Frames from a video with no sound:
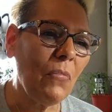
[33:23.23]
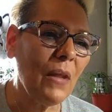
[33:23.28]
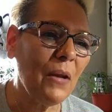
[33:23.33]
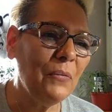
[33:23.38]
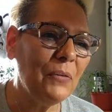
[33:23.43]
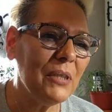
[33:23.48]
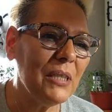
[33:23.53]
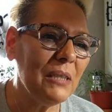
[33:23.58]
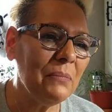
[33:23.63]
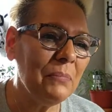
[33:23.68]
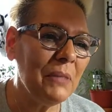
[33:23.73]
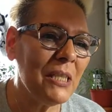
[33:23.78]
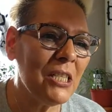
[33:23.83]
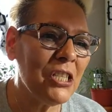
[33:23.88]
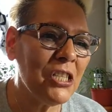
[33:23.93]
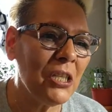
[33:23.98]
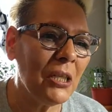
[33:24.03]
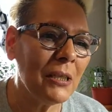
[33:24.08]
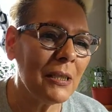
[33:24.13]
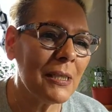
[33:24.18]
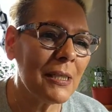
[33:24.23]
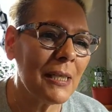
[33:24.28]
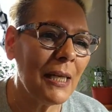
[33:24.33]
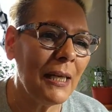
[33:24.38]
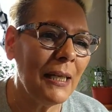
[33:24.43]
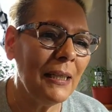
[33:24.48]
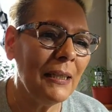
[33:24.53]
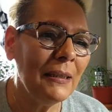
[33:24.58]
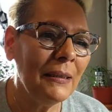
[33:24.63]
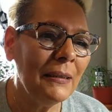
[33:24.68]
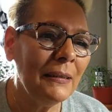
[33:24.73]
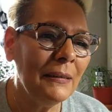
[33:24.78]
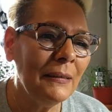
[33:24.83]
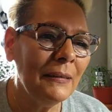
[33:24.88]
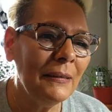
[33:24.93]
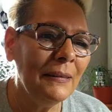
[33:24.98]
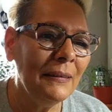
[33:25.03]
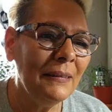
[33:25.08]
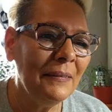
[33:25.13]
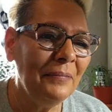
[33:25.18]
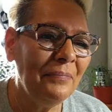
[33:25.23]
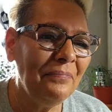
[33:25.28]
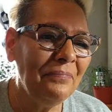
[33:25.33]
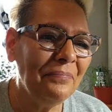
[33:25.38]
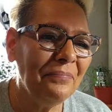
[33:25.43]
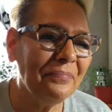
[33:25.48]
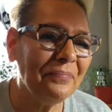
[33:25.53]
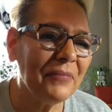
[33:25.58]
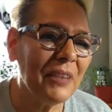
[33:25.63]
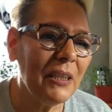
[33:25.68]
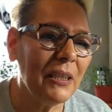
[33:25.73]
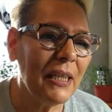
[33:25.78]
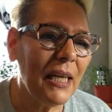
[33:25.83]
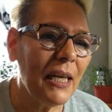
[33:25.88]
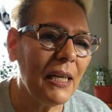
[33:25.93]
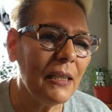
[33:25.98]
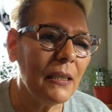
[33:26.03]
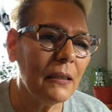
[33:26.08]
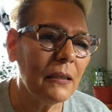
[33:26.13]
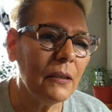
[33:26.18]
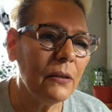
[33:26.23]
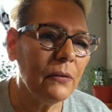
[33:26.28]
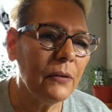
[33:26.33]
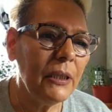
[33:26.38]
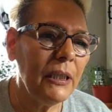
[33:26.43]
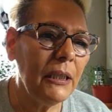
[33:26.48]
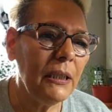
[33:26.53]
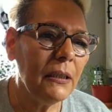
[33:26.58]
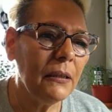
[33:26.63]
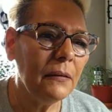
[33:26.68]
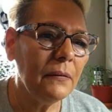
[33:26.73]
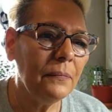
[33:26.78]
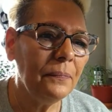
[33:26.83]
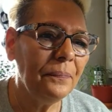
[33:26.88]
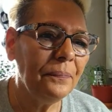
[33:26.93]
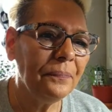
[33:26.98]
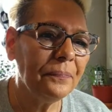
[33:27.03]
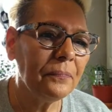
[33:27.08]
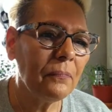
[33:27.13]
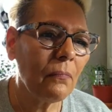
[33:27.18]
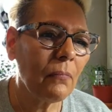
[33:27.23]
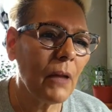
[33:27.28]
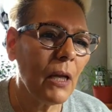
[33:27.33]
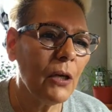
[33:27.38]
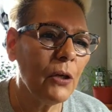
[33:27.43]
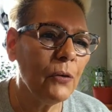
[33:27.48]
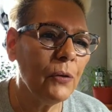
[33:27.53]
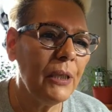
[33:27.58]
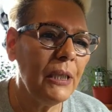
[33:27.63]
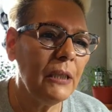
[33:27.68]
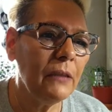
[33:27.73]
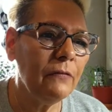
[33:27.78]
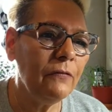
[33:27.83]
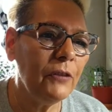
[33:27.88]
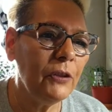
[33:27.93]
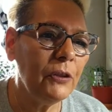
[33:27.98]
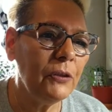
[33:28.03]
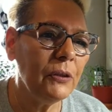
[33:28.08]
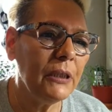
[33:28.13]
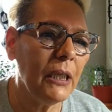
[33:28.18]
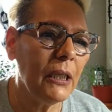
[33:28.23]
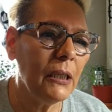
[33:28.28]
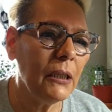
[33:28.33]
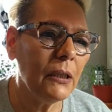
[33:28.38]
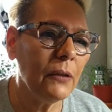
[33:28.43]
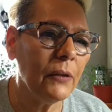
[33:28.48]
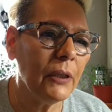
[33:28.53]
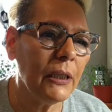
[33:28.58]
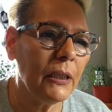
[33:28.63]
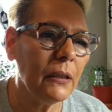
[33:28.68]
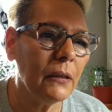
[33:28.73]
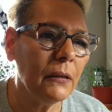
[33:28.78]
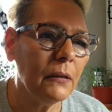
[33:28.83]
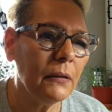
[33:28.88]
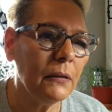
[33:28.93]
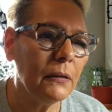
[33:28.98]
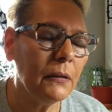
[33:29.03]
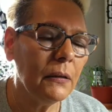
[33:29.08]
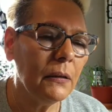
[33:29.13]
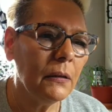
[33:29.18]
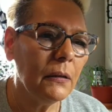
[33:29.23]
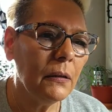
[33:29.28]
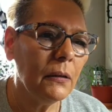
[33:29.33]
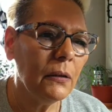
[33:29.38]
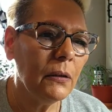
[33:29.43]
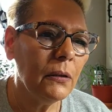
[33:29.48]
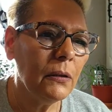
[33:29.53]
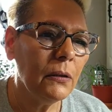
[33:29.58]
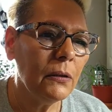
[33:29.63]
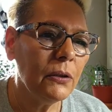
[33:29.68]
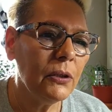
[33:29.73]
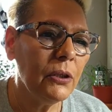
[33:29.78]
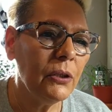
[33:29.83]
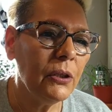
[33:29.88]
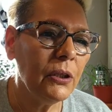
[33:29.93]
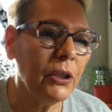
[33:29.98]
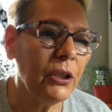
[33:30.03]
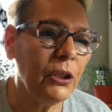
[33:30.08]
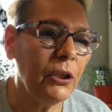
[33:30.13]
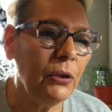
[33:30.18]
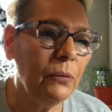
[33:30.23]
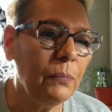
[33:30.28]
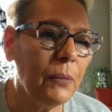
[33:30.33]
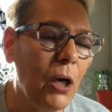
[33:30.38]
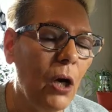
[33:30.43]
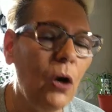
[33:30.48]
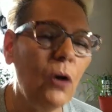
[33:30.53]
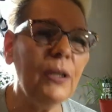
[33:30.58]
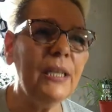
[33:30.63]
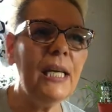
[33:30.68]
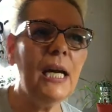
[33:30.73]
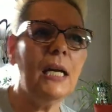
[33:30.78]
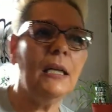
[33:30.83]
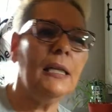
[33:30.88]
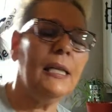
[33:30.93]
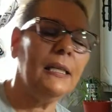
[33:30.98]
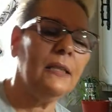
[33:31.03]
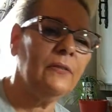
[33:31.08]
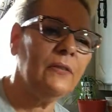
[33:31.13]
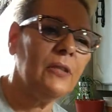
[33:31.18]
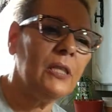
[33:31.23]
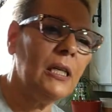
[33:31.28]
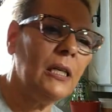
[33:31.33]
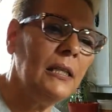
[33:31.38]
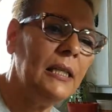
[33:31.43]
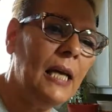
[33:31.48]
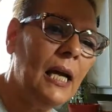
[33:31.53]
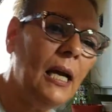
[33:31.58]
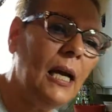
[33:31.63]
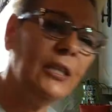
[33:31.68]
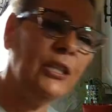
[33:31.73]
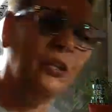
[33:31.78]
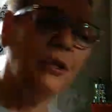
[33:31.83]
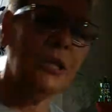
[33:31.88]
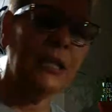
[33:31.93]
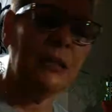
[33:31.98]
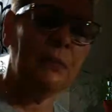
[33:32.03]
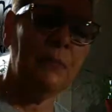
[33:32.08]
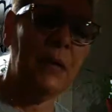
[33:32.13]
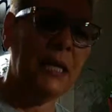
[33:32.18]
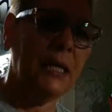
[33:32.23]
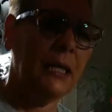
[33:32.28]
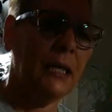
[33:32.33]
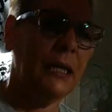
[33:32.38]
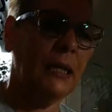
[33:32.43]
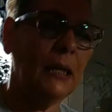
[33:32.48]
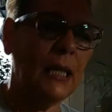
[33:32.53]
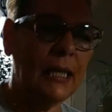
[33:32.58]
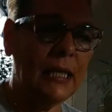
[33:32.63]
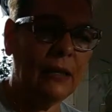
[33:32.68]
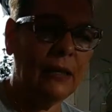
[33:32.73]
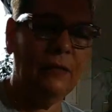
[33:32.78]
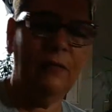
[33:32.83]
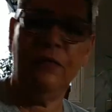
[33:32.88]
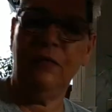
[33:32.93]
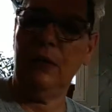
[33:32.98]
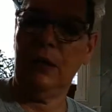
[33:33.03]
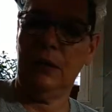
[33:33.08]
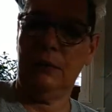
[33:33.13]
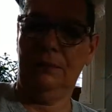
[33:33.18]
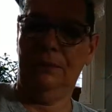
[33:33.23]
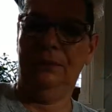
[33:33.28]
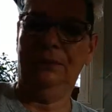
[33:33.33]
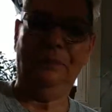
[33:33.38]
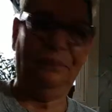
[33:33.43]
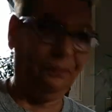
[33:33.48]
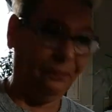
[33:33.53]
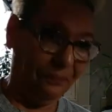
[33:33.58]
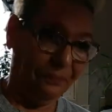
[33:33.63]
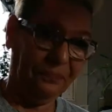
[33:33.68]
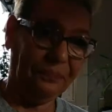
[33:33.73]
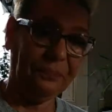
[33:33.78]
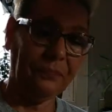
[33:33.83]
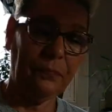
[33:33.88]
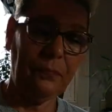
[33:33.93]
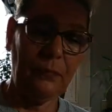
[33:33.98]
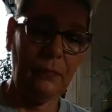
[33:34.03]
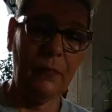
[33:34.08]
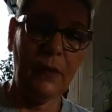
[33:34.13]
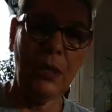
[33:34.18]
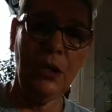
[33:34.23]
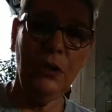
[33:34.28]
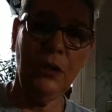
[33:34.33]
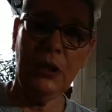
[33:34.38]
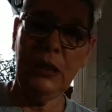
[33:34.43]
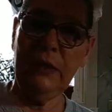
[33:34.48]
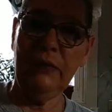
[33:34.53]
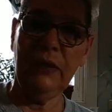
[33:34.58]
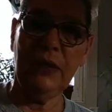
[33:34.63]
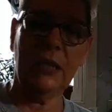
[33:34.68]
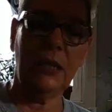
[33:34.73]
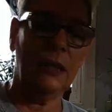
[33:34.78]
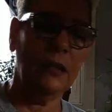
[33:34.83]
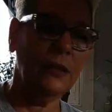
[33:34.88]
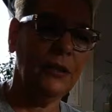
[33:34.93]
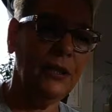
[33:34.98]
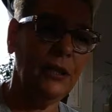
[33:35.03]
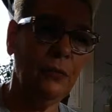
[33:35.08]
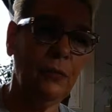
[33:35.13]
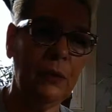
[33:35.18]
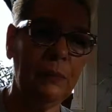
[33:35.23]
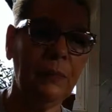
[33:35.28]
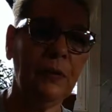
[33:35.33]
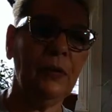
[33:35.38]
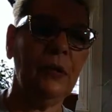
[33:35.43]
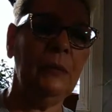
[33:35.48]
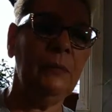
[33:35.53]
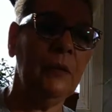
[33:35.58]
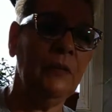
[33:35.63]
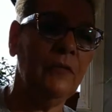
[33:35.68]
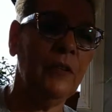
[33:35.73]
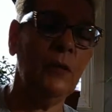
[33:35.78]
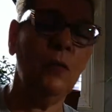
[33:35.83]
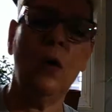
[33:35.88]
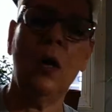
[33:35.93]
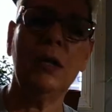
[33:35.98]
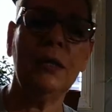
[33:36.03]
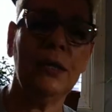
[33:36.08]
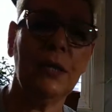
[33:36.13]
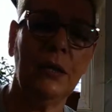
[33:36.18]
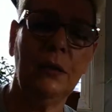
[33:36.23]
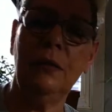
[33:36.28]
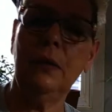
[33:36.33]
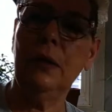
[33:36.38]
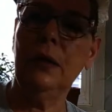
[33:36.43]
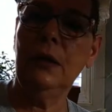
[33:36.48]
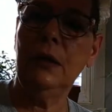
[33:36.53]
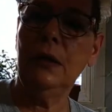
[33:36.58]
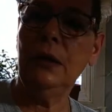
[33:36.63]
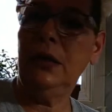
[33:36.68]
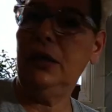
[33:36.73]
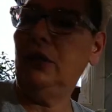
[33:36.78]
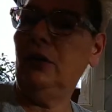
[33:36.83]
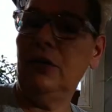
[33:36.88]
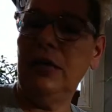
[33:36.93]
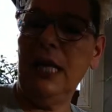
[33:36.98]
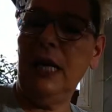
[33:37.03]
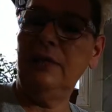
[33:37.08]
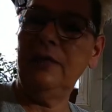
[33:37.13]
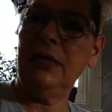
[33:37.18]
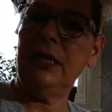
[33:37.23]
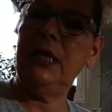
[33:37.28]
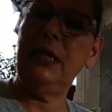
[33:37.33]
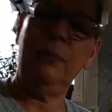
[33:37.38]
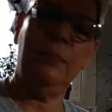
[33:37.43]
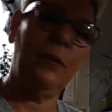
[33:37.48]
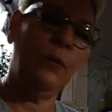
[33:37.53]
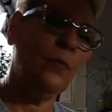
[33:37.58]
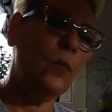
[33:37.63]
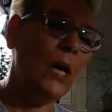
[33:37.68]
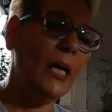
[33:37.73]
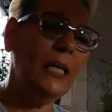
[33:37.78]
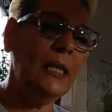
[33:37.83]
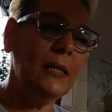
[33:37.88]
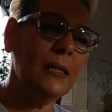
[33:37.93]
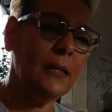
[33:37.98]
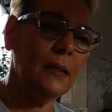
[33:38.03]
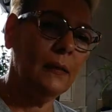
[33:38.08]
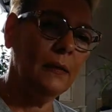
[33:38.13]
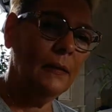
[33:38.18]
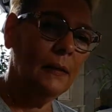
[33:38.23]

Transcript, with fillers: What did Miss Junk say? You could add green, green food coloring to the goop. Oh yeah, like to, yeah, you can make like if you can even color your whipped cream if you want to. You don't have to keep it white.